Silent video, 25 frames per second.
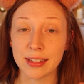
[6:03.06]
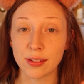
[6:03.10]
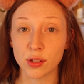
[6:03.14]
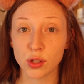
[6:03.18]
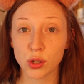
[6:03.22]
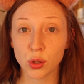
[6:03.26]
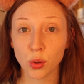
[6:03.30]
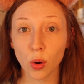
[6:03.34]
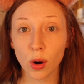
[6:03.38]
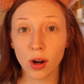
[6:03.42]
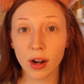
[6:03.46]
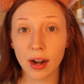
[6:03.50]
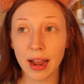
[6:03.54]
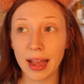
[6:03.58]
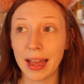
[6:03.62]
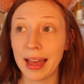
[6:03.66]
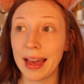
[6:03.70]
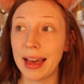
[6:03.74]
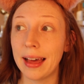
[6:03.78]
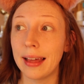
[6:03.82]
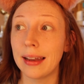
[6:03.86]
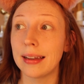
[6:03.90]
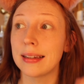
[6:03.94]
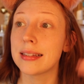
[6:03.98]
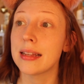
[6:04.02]
in store,
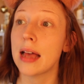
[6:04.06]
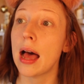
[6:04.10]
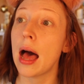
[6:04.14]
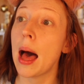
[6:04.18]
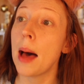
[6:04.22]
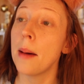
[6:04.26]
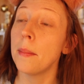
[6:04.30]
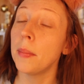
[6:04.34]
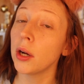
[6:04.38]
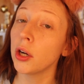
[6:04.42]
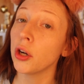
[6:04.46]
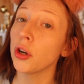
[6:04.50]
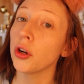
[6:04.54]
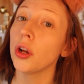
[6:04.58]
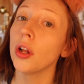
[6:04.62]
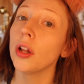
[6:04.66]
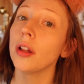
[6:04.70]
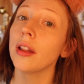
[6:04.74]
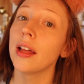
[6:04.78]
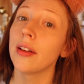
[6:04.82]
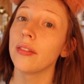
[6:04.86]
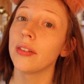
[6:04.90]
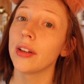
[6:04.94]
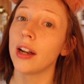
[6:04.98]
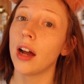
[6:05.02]
and I'm a
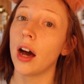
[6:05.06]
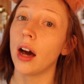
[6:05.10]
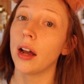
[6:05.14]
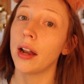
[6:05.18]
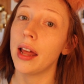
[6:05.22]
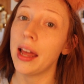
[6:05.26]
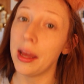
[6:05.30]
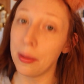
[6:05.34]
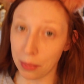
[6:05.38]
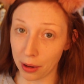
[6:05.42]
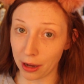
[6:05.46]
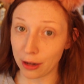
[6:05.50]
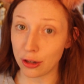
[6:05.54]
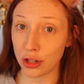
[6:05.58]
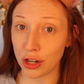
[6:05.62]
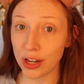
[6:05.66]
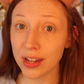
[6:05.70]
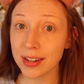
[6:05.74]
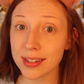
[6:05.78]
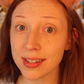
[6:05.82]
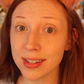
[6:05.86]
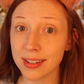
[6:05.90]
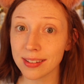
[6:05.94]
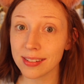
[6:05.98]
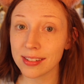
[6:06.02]
girl living on a
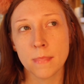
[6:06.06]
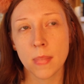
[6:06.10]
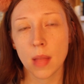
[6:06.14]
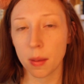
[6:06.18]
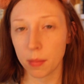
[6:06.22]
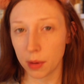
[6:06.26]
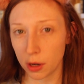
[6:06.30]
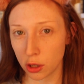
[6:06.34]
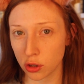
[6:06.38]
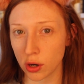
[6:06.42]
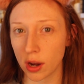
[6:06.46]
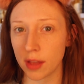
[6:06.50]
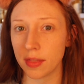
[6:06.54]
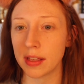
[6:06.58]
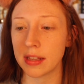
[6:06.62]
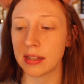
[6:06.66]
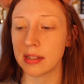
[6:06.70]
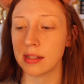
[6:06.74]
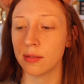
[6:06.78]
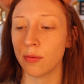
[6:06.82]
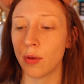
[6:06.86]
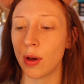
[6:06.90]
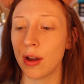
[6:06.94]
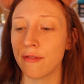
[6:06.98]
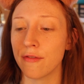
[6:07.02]
budget. I'm going to try
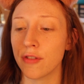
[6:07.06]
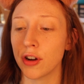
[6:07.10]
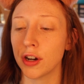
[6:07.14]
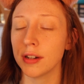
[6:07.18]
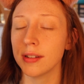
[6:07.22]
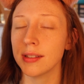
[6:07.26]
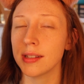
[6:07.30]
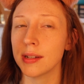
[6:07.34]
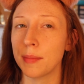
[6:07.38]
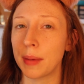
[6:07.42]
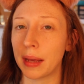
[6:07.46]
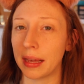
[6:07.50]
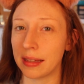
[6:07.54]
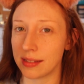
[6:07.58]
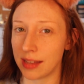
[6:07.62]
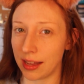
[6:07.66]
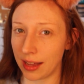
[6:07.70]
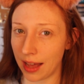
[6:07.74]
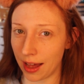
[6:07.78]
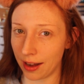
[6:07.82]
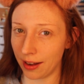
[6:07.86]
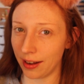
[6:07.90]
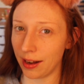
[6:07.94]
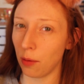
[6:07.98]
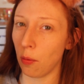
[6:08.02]
this one first because I
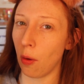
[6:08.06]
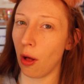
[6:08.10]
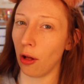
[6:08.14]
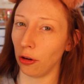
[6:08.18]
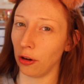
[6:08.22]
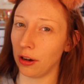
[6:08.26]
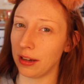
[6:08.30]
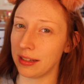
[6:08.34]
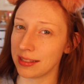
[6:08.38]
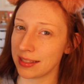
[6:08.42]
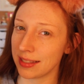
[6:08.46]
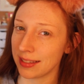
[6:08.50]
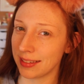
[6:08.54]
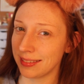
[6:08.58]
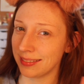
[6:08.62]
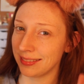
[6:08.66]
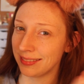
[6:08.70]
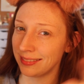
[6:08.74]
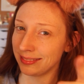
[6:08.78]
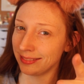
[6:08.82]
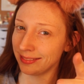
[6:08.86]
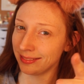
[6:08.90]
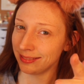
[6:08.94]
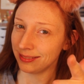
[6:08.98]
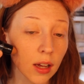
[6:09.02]
got it at Walgreens.
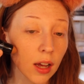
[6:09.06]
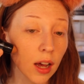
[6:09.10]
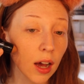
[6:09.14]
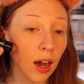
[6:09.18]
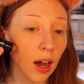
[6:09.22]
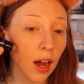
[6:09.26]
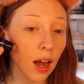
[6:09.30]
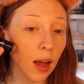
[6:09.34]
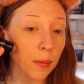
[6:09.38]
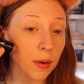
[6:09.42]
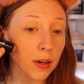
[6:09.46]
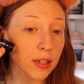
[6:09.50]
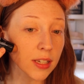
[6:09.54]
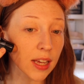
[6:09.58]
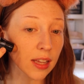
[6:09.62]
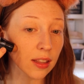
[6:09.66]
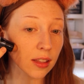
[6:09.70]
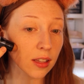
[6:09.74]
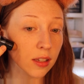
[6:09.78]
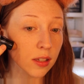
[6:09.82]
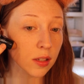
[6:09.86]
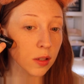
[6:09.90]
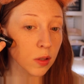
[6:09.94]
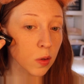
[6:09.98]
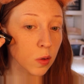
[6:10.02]
I'm going to take
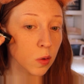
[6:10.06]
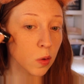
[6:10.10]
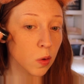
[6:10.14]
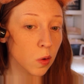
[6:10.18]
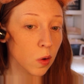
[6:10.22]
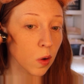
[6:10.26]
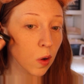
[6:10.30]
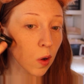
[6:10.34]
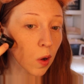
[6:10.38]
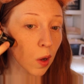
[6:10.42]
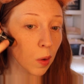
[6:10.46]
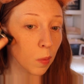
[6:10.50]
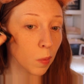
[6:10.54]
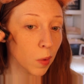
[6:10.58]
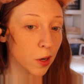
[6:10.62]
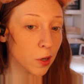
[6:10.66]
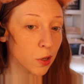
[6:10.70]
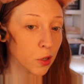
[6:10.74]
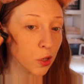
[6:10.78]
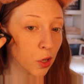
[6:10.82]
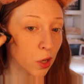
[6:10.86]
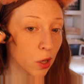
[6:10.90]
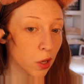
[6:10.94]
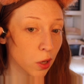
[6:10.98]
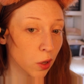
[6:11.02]
this on my
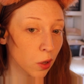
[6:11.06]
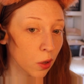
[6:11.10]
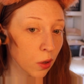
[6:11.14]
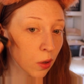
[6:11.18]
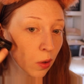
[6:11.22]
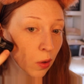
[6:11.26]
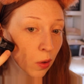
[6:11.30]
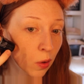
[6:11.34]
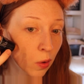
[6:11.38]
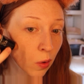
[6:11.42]
cheek.